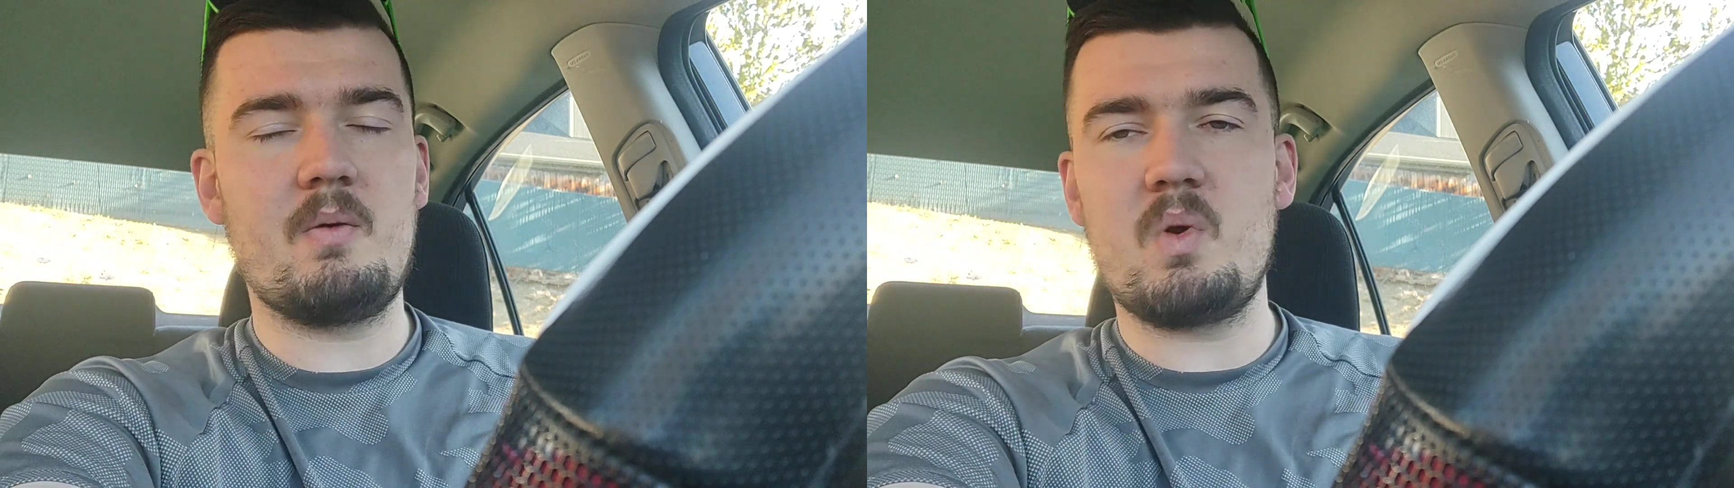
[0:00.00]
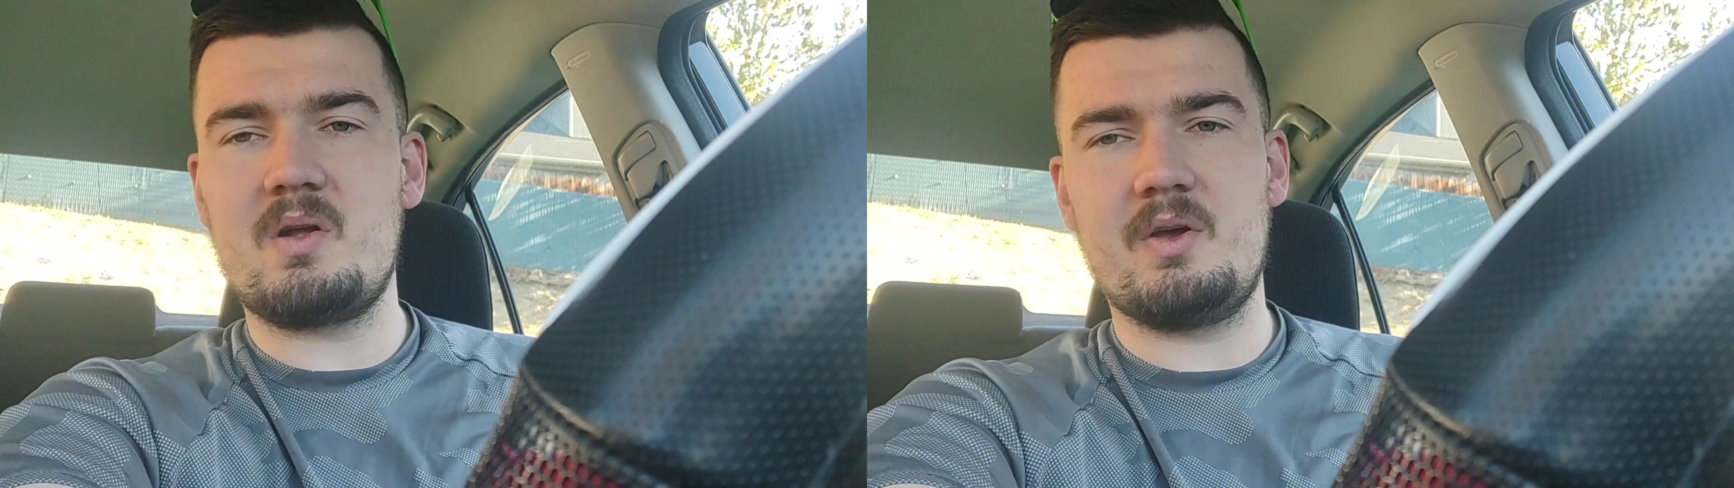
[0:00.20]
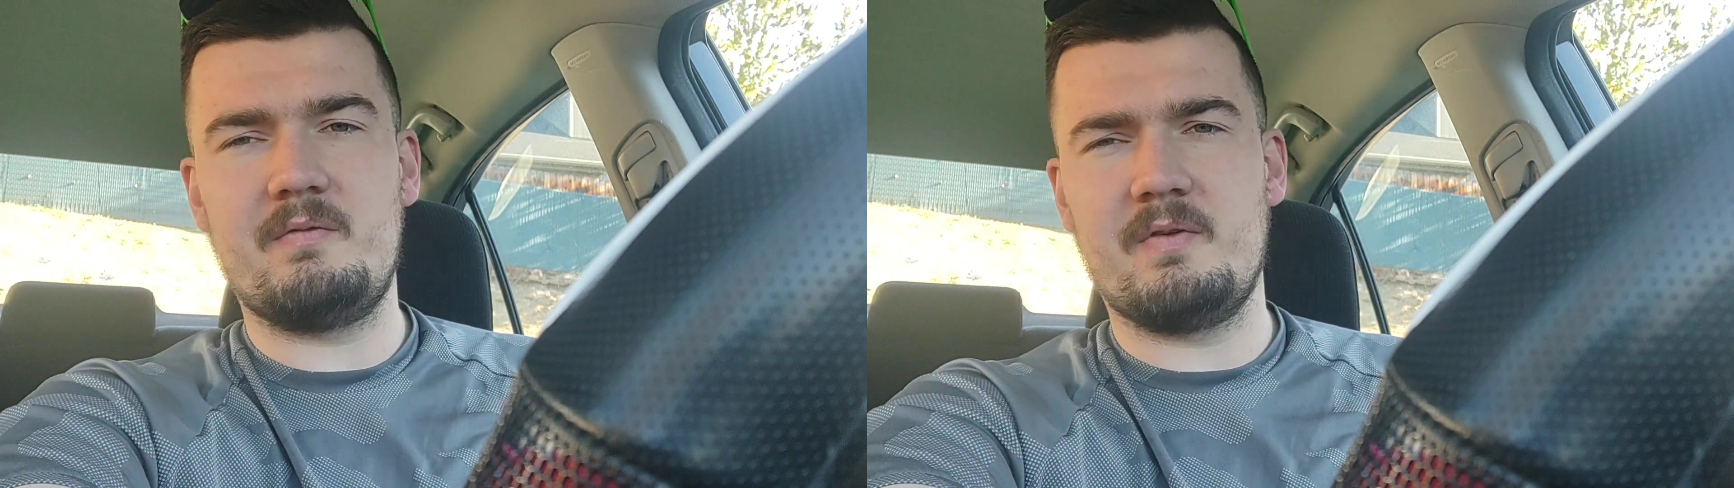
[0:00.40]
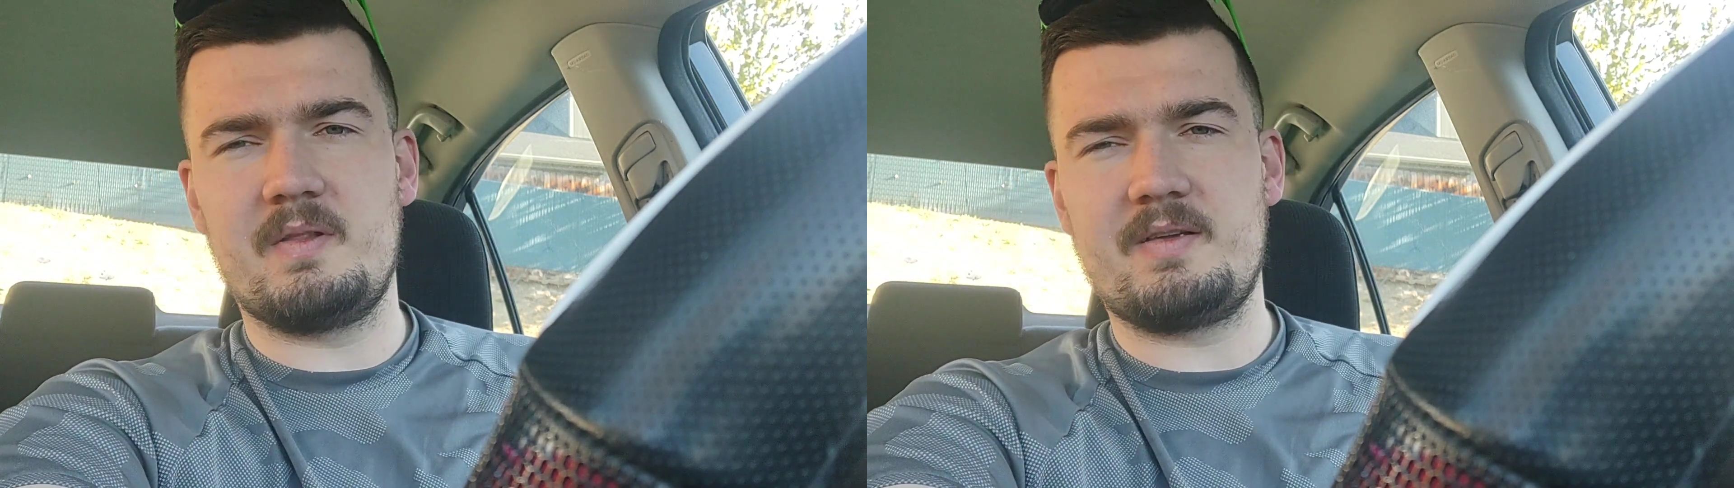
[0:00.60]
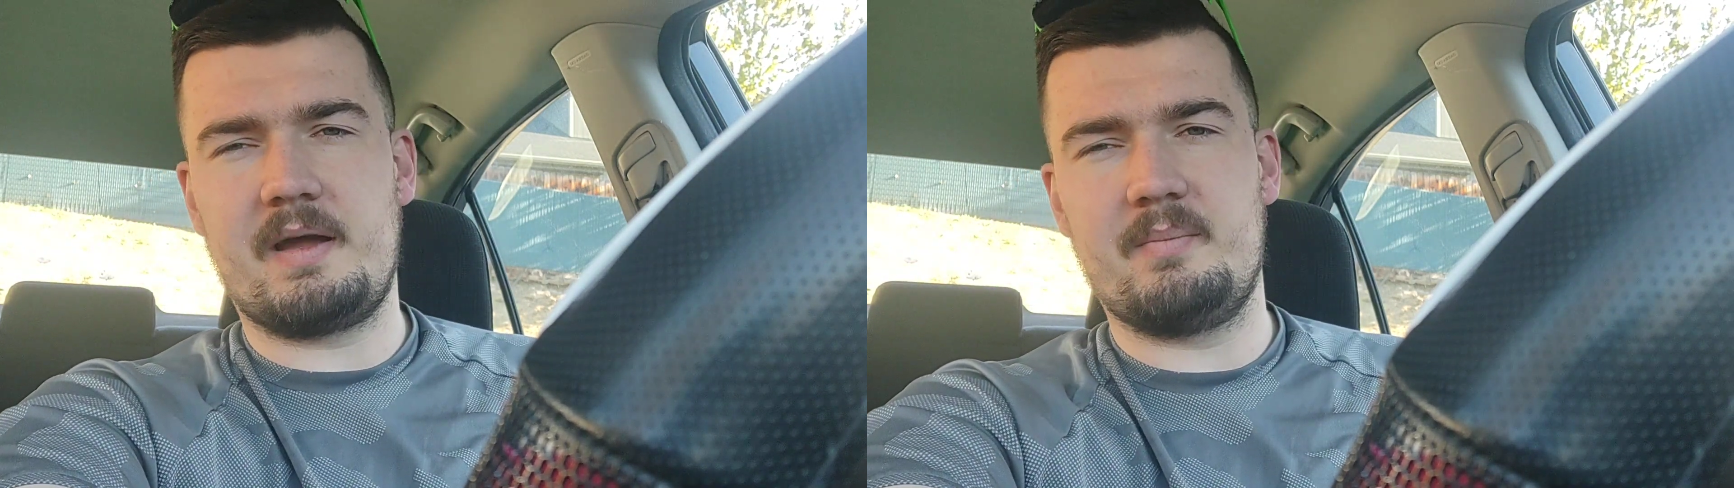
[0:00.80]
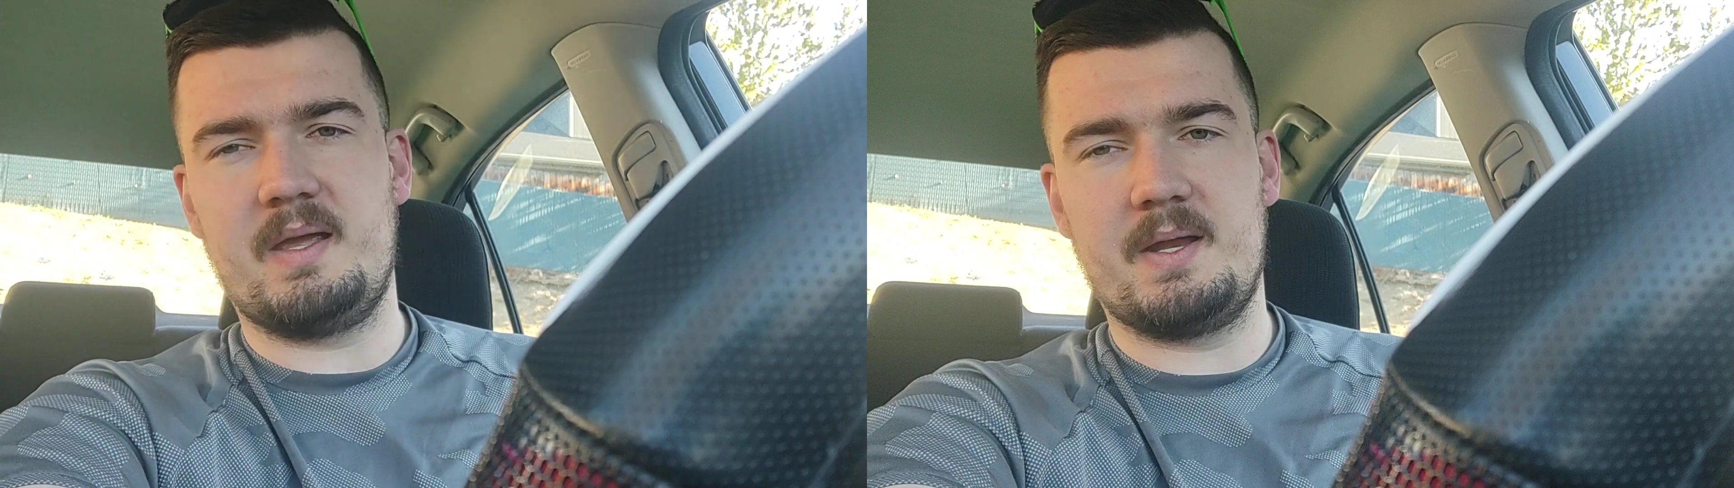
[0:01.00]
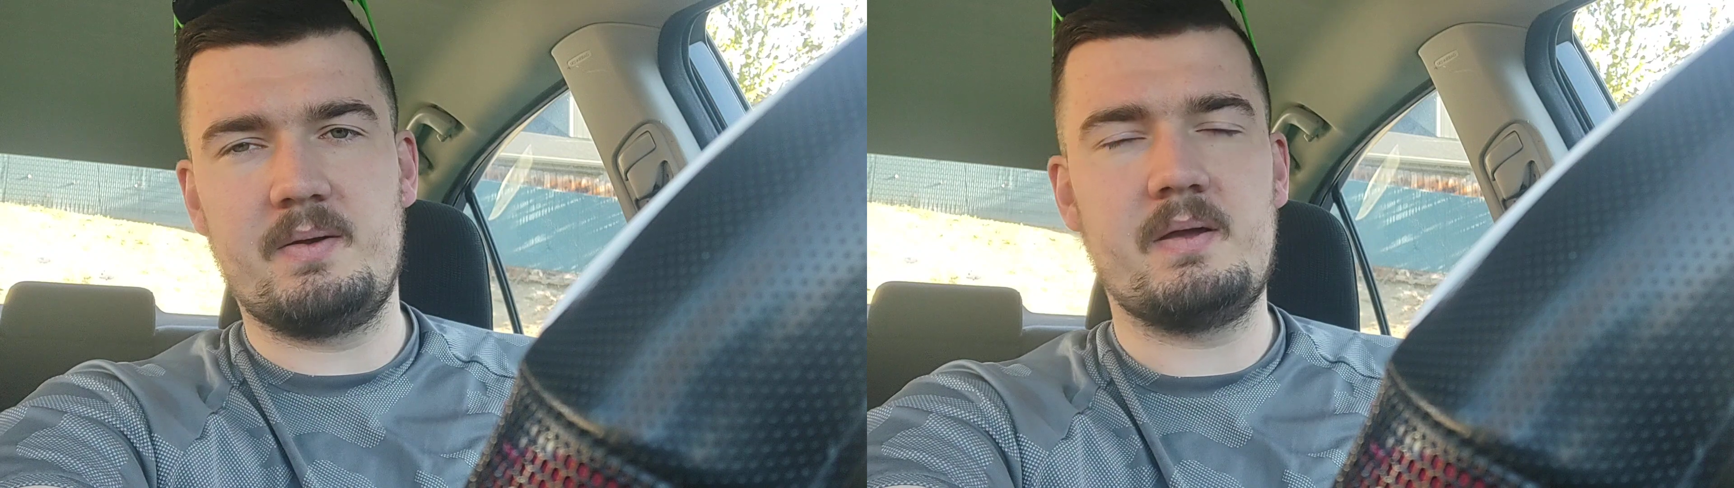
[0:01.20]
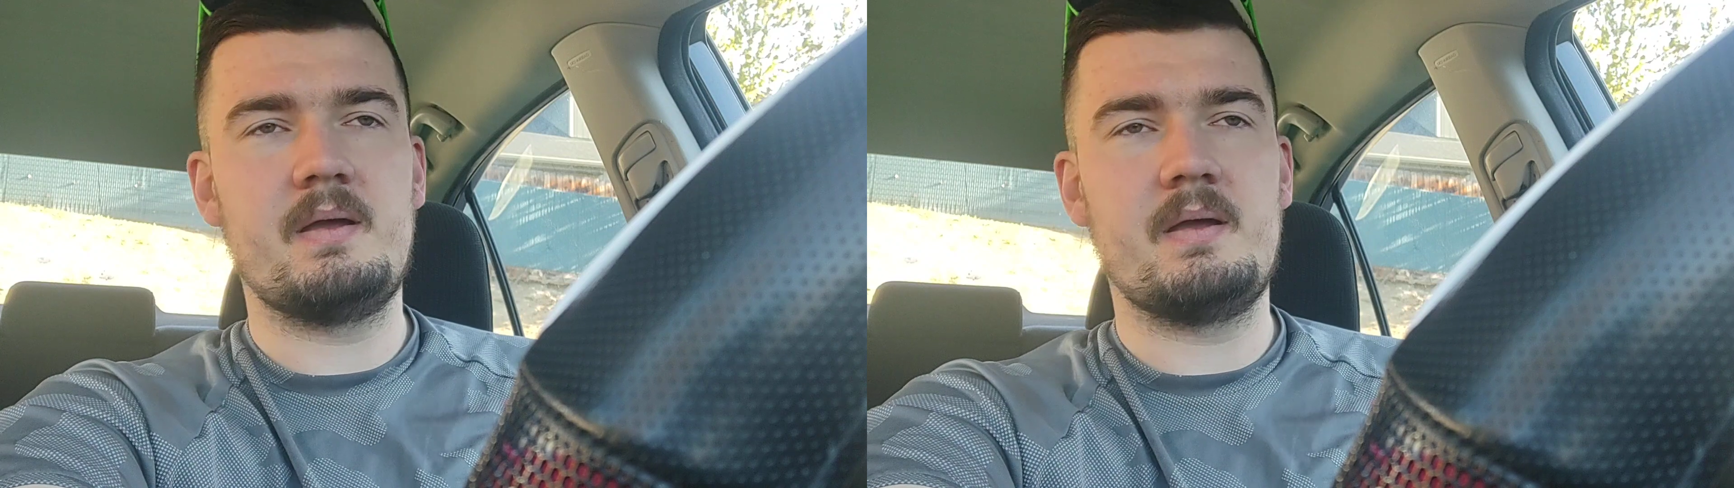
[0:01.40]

It worked good for the time being.